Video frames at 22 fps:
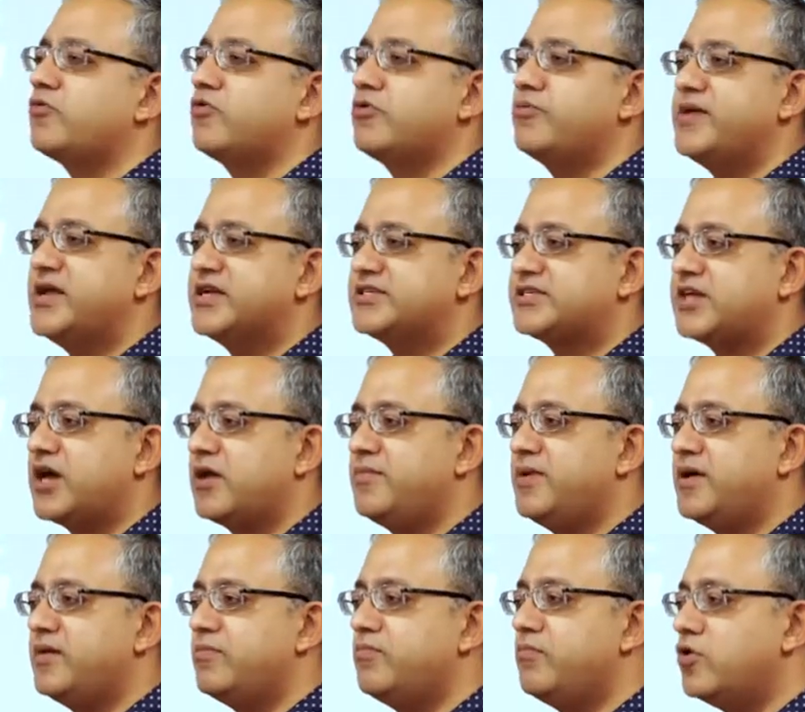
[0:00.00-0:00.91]
would be
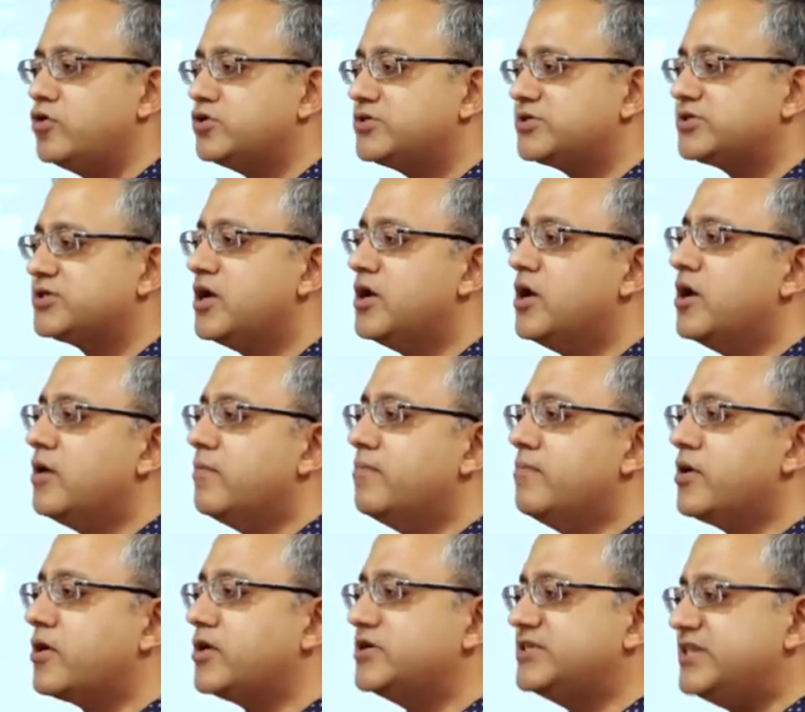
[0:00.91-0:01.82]
SRB books,
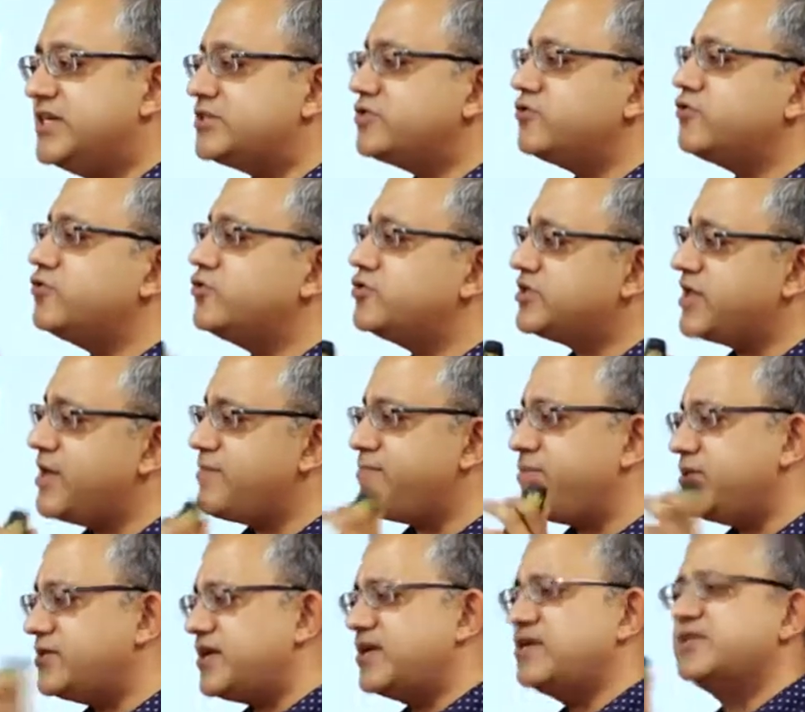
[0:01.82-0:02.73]
because each of those
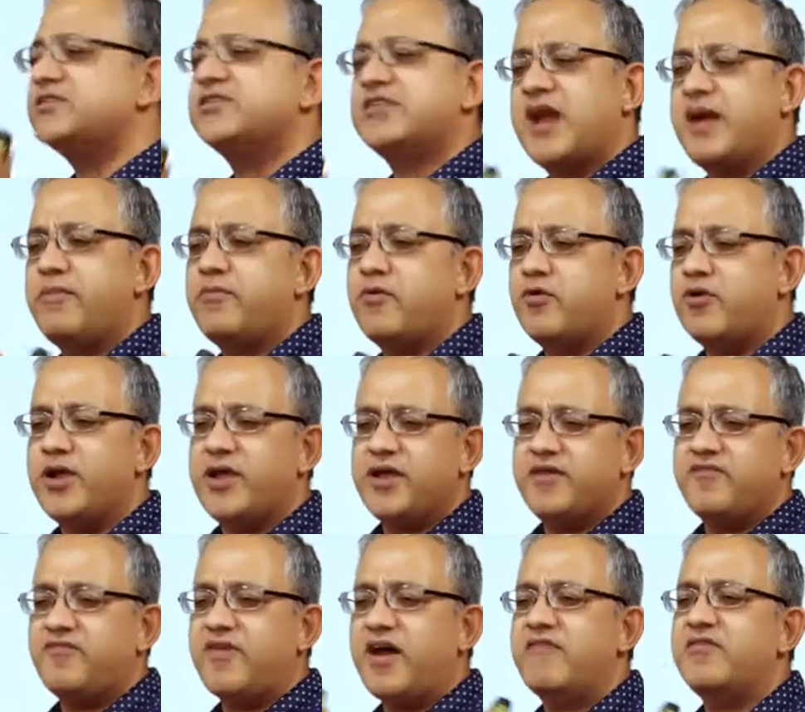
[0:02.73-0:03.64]
temples are described only in
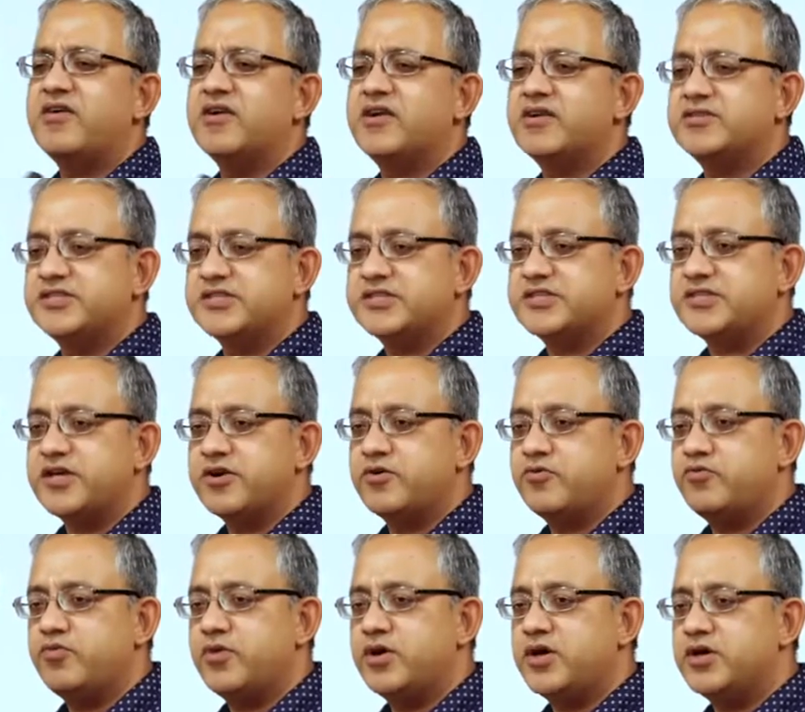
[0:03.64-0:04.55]
500, 600
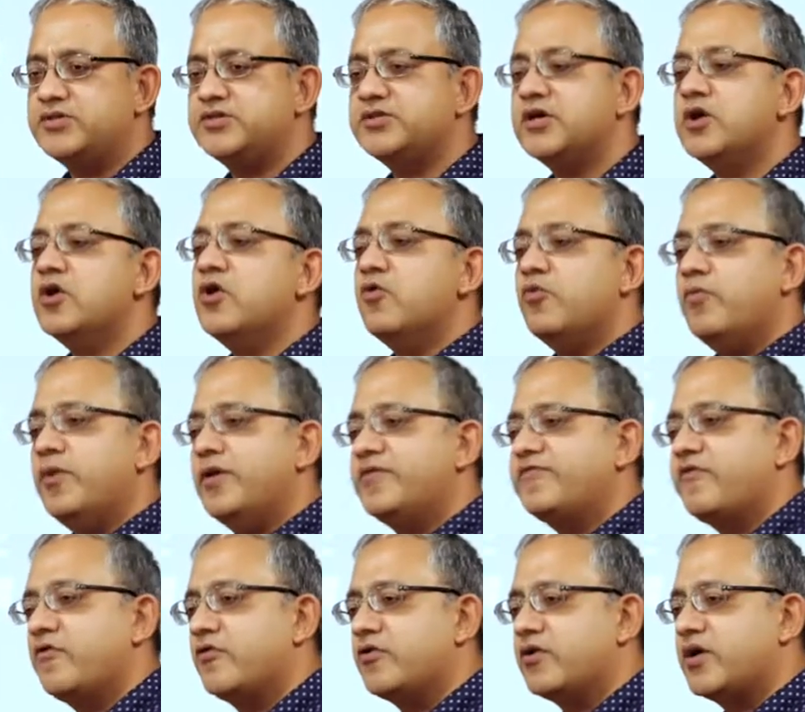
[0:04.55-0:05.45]
words with
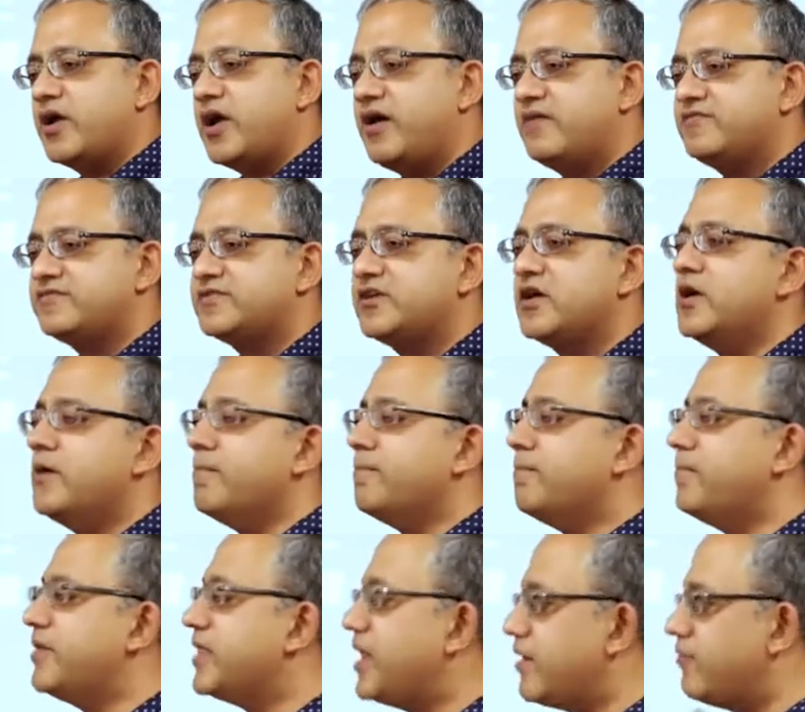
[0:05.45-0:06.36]
photographs,
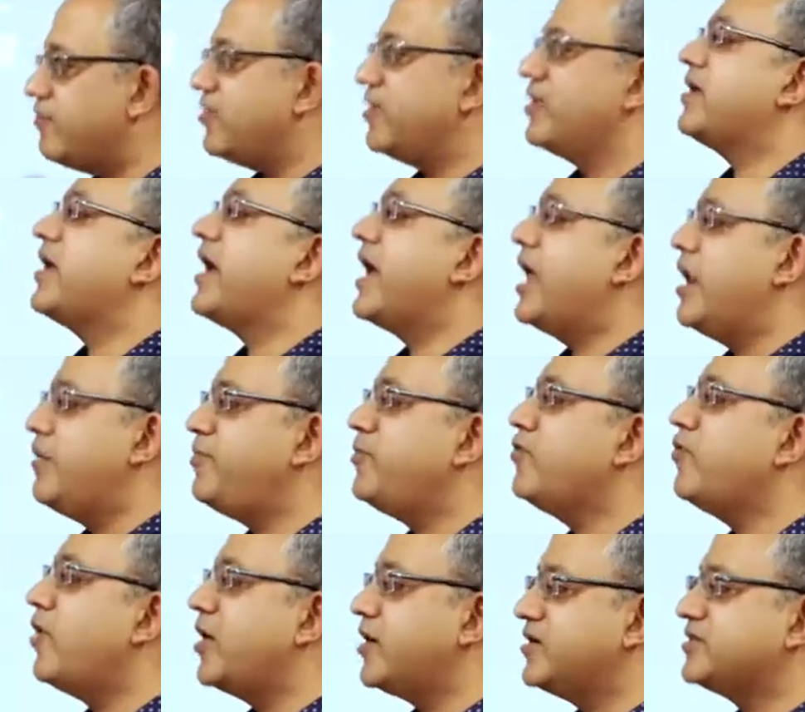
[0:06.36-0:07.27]
but they will help you
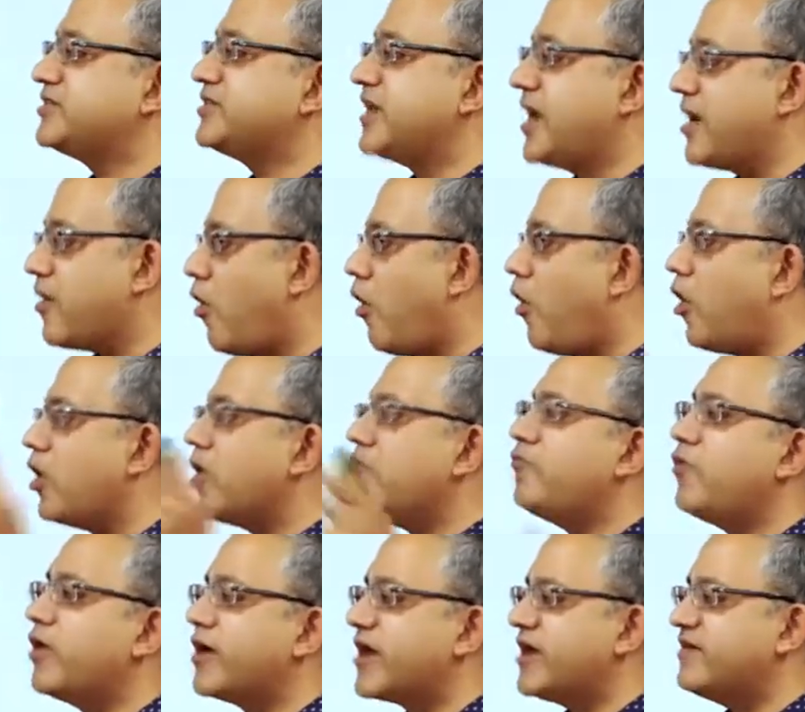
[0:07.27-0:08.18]
understand all of
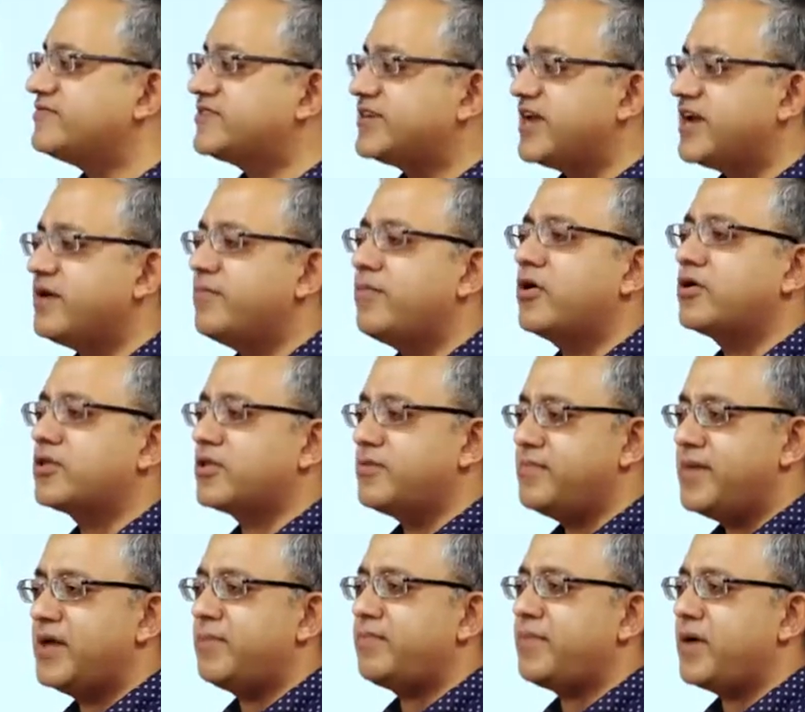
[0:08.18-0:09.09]
what I've said about the
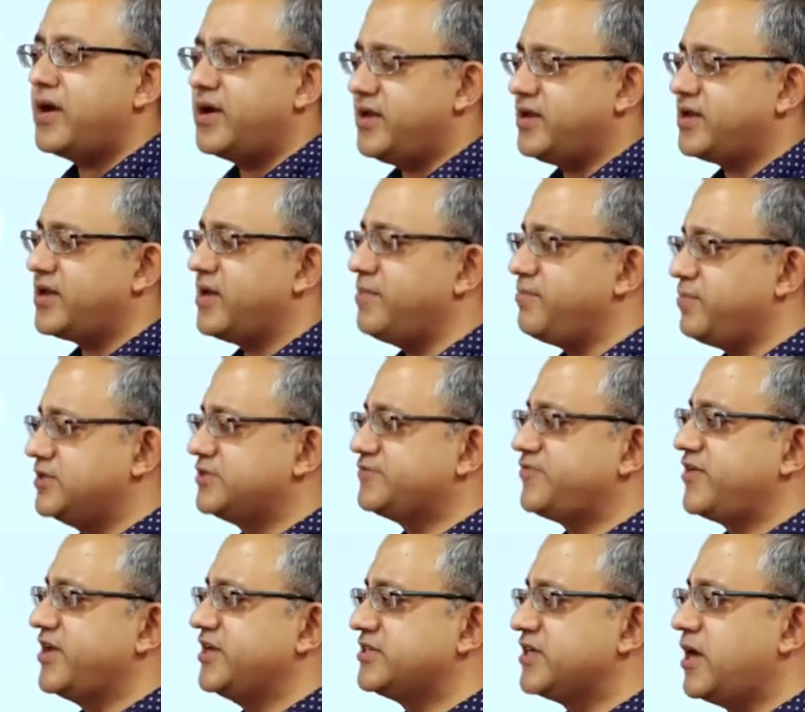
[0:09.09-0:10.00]
Melpadi temples, for
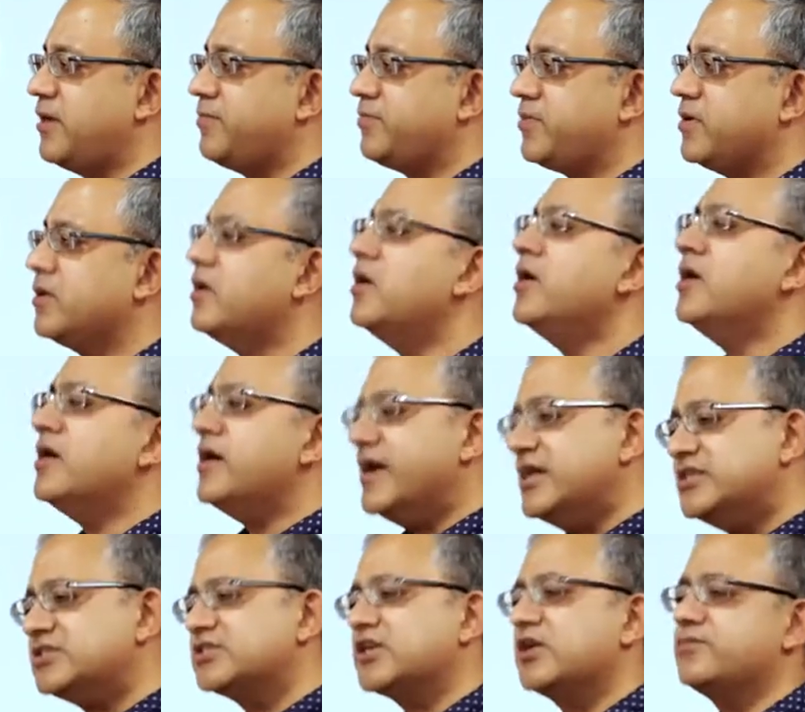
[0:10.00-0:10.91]
example.
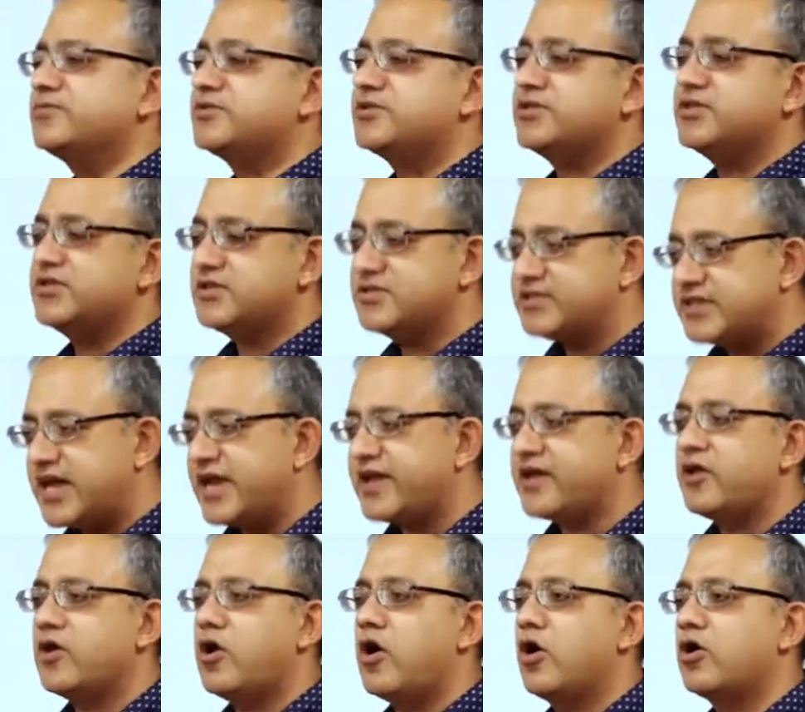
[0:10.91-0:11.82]
Inscriptions,
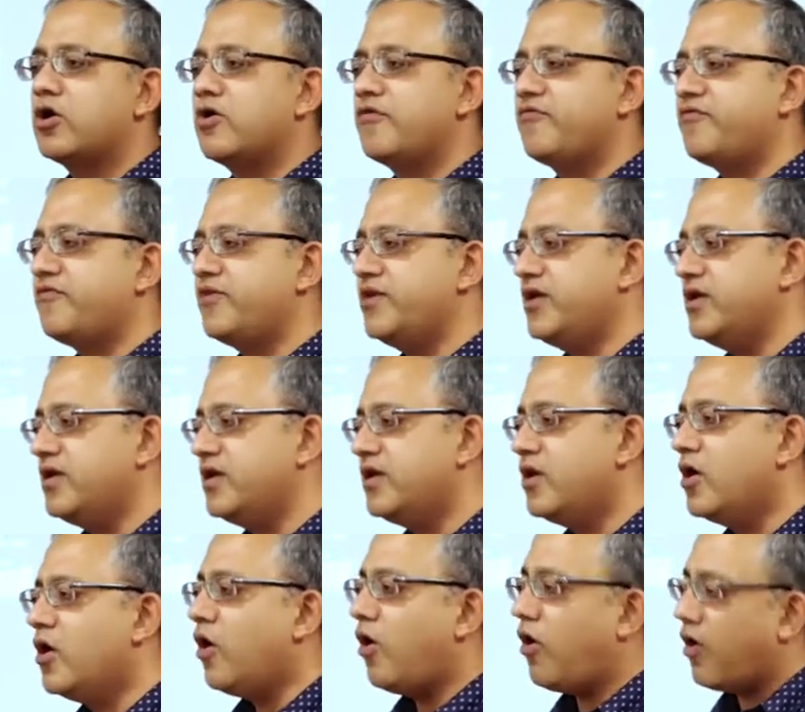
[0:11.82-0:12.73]
iconography,
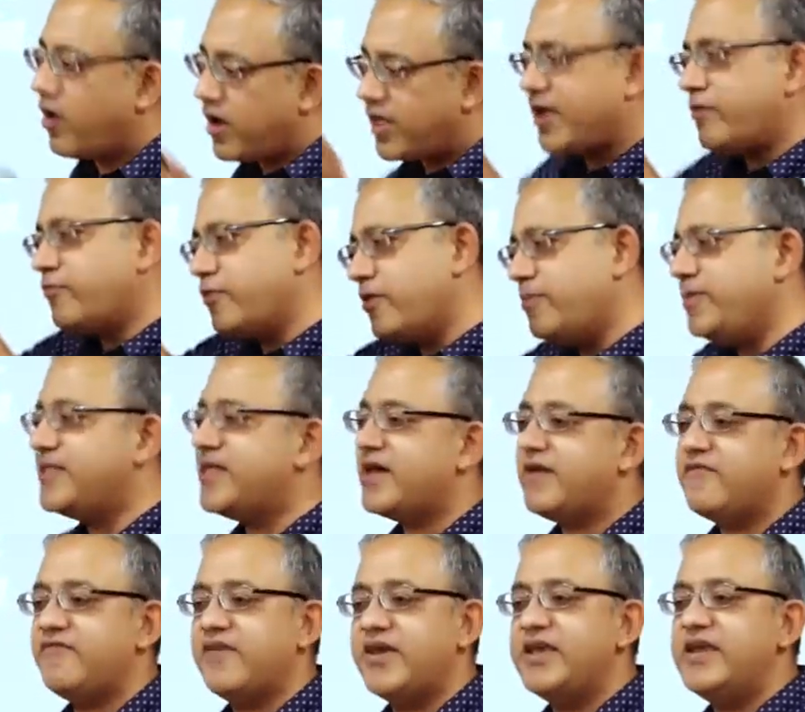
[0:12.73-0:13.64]
all of that will be there
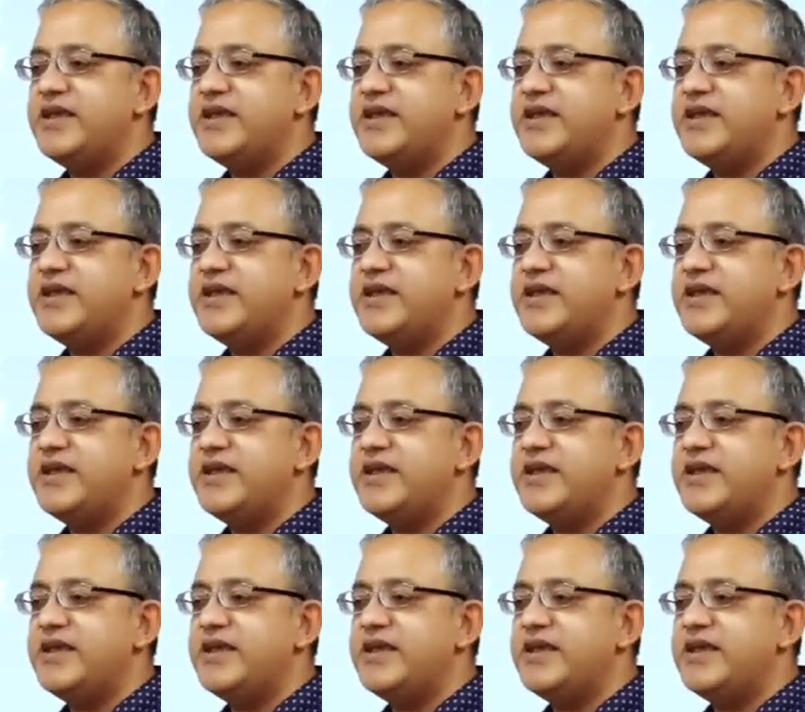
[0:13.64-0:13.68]
very